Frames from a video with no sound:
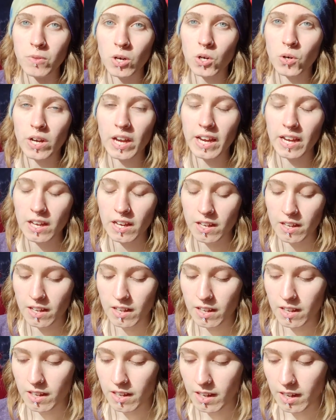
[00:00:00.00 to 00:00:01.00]
Okay?
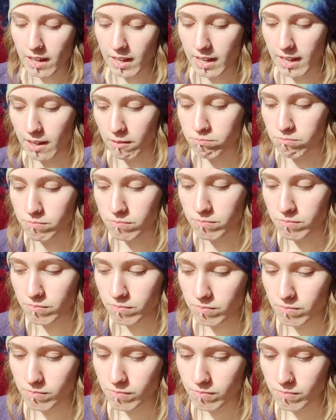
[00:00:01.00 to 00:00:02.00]
And
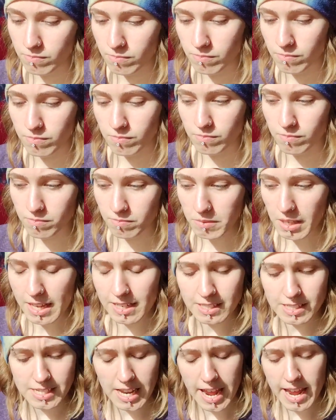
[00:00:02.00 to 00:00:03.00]

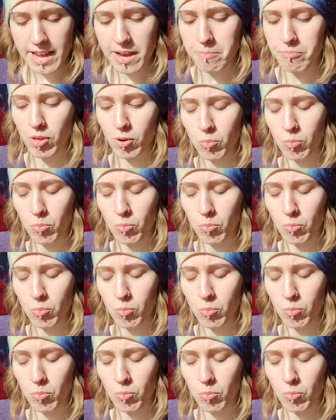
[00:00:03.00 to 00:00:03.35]
damn,